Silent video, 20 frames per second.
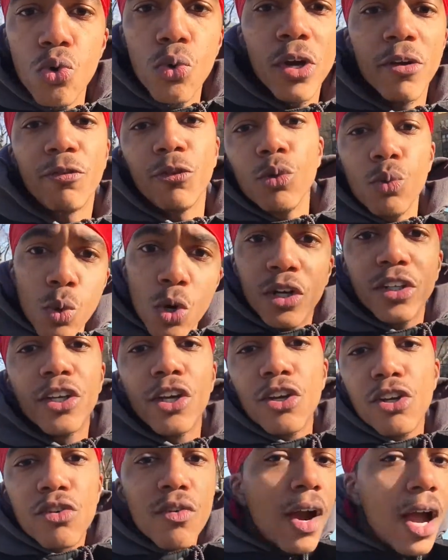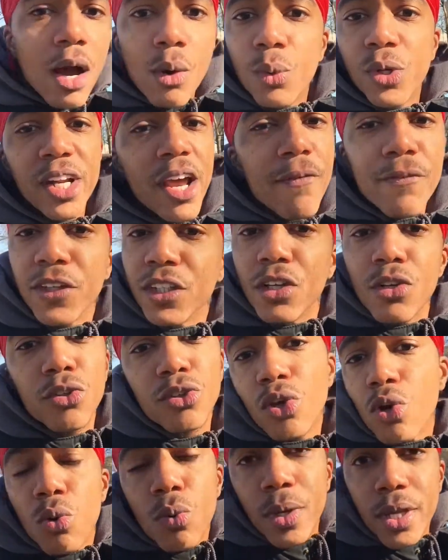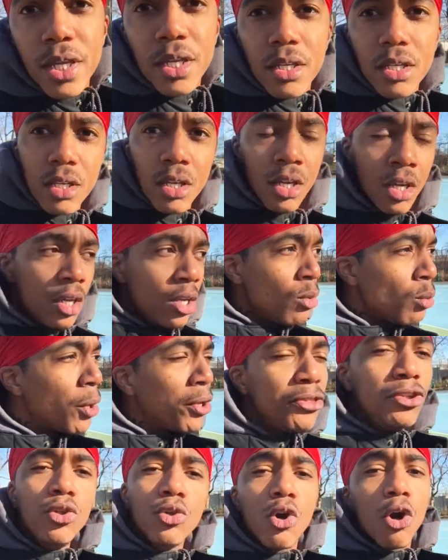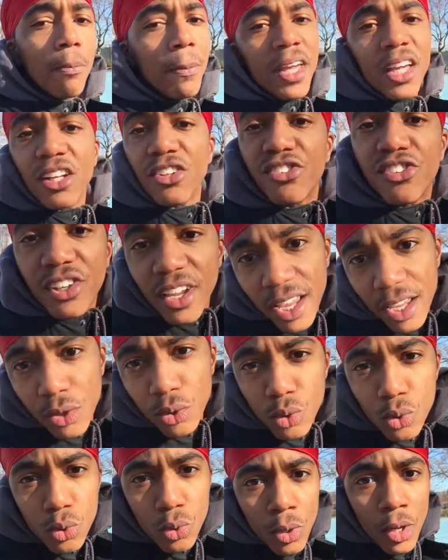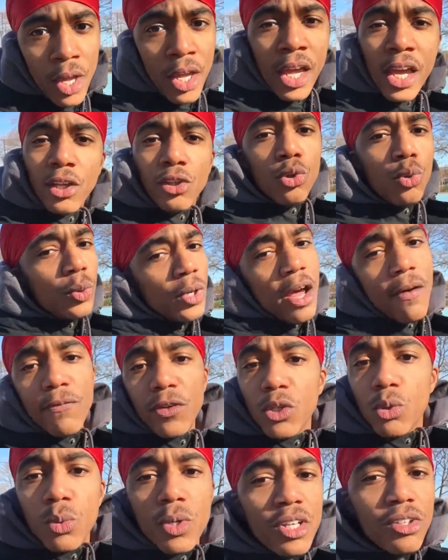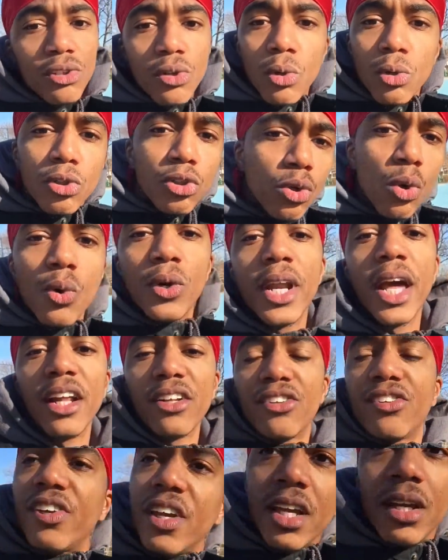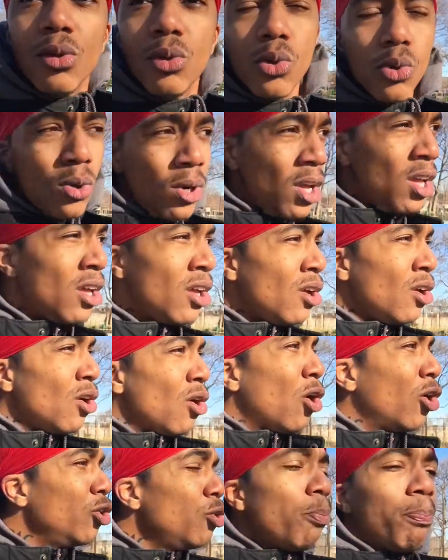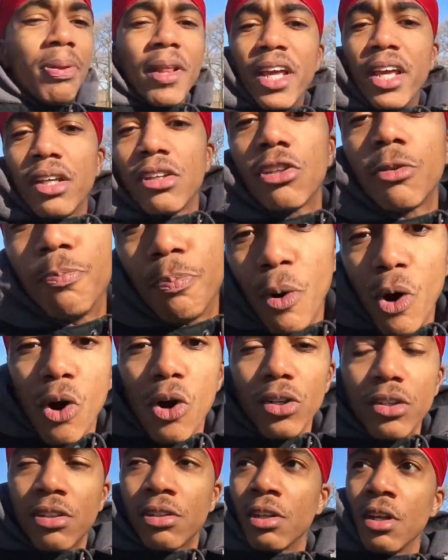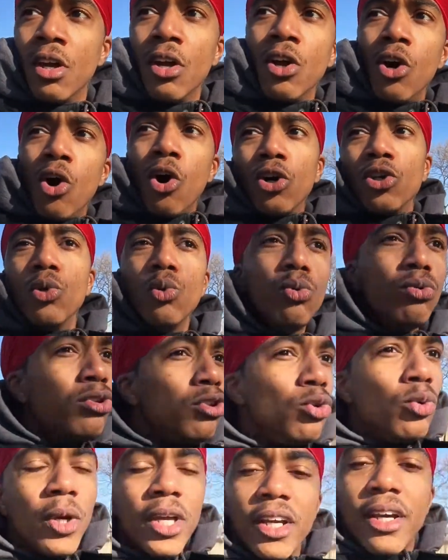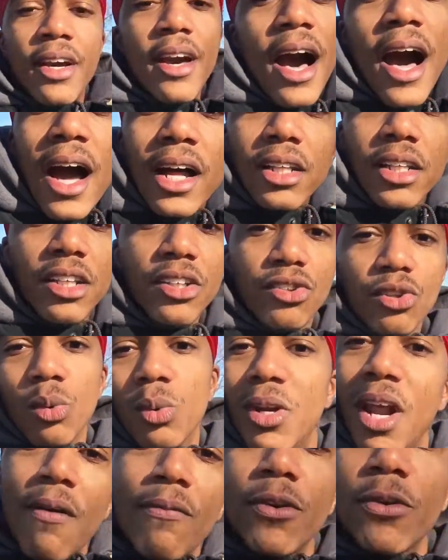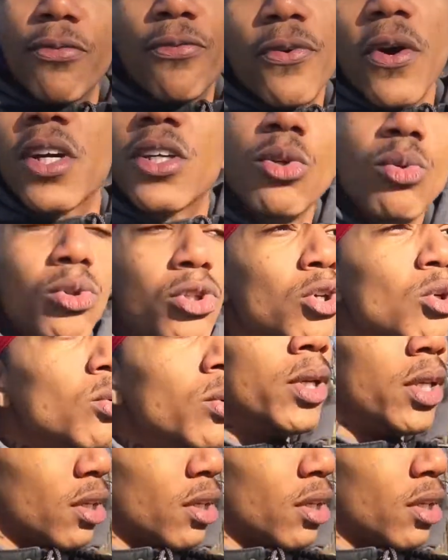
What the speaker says: if you want your grind, whatever you're doing, whether you gonna make a channel and do whatever you is gonna do on that channel, or you playing sports, or you in college, or whatever the fuck you doing.